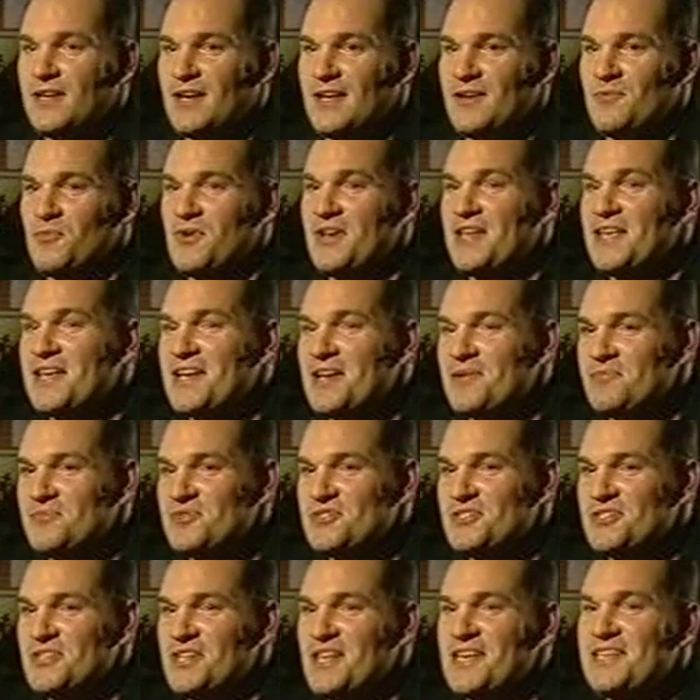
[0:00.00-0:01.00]
And when it
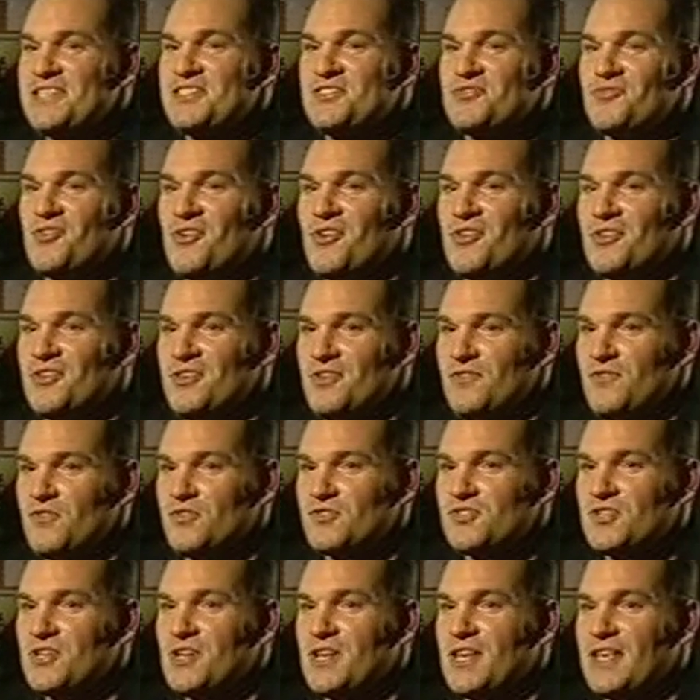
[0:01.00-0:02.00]
comes to later on and you've
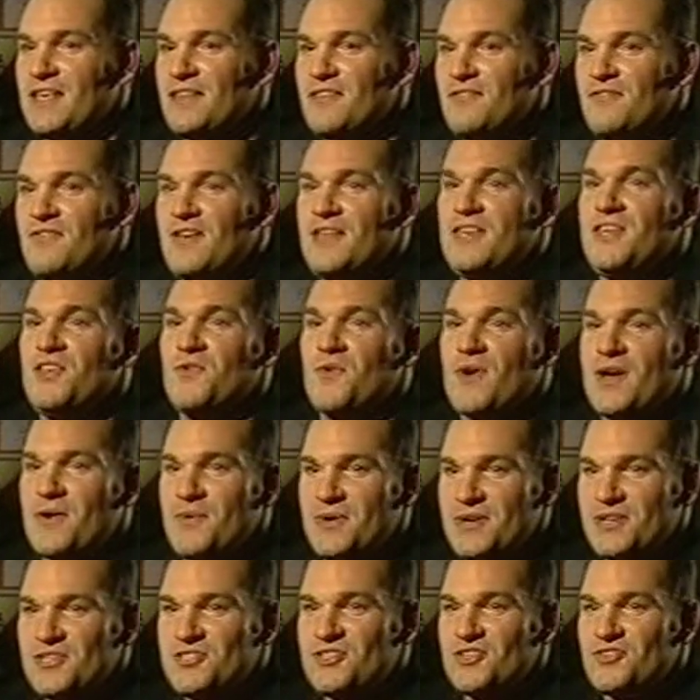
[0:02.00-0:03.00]
got to clear the venue
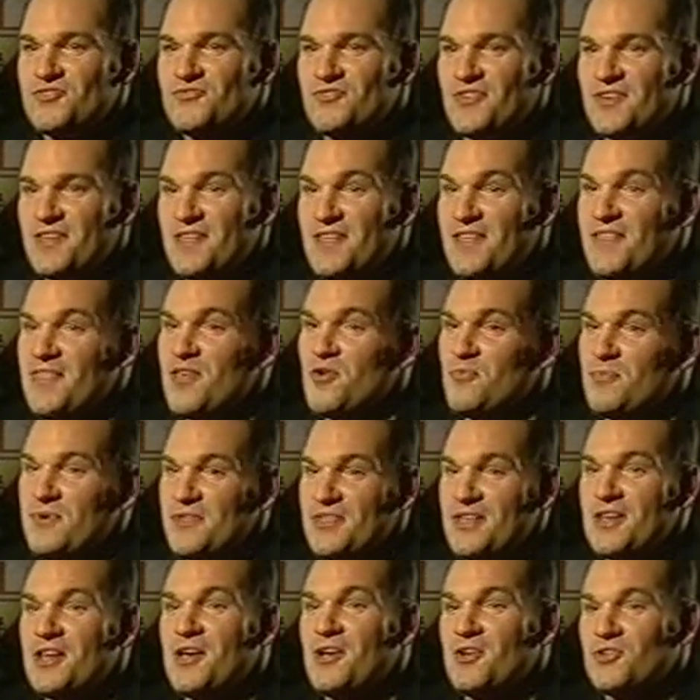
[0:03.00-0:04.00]
out, etc., they'll be
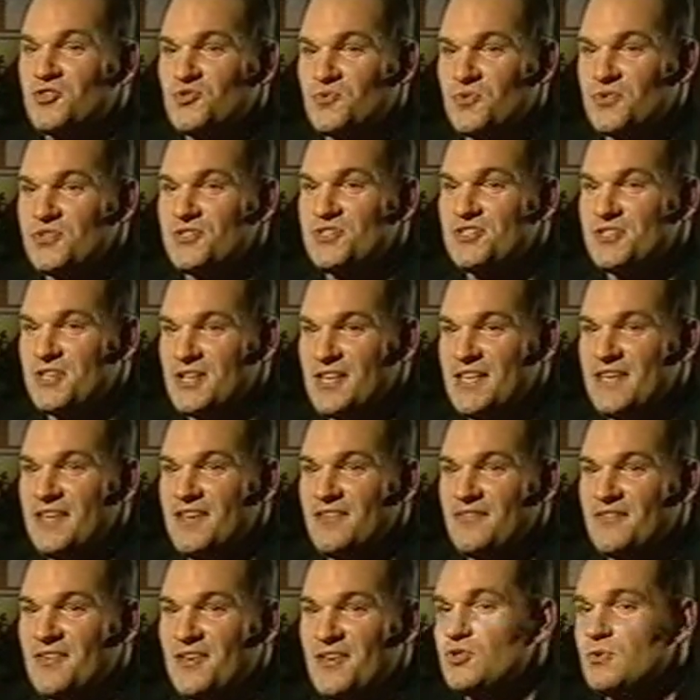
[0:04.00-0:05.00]
the last ones to
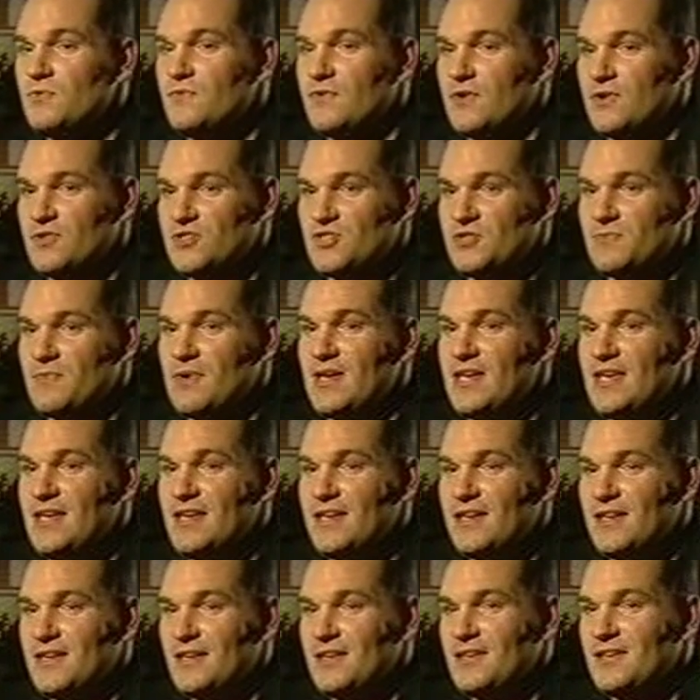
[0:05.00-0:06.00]
leave. Supervisors may,
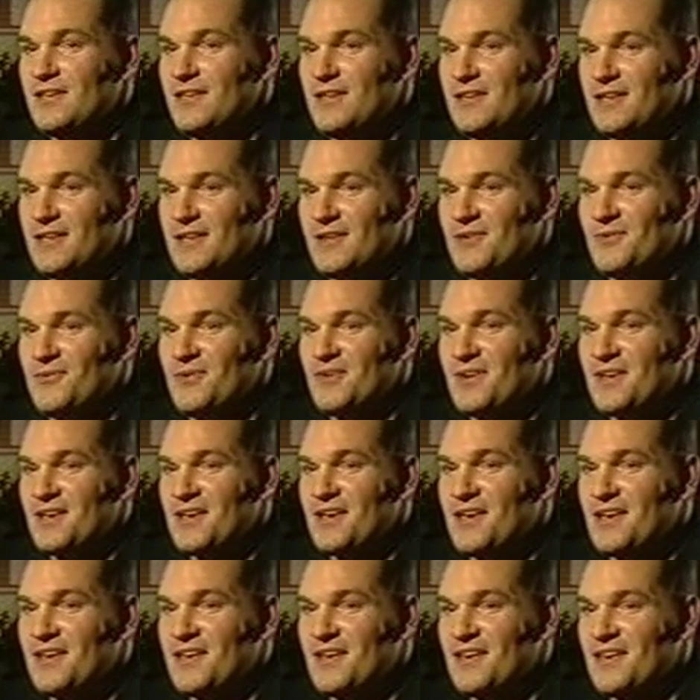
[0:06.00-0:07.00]
you know,
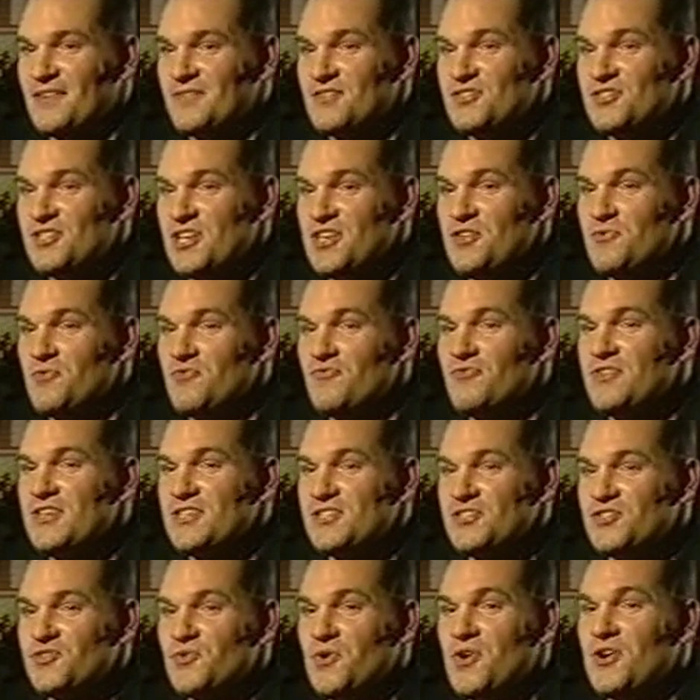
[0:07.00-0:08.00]
have a genuine
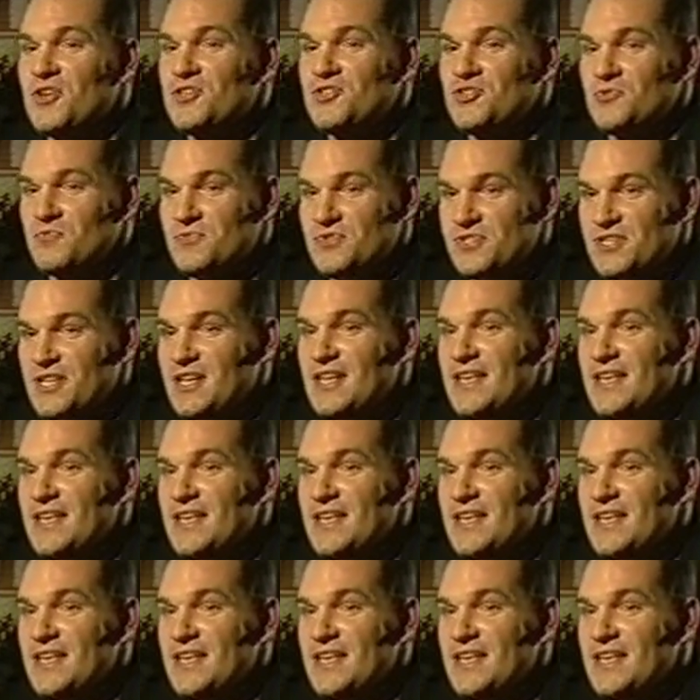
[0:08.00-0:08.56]
reason to ask someone to